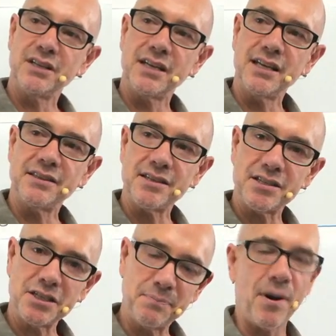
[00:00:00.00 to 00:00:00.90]
get the
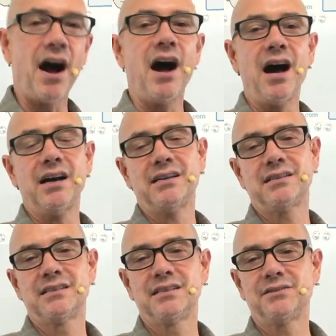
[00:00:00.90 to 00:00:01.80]
spa
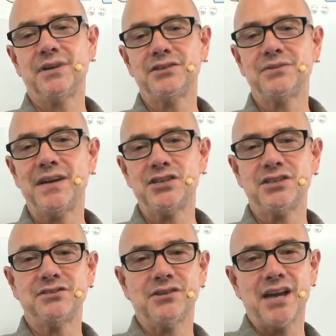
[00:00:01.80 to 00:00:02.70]

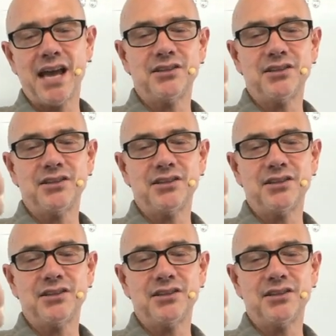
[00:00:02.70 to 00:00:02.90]
reservations, okay?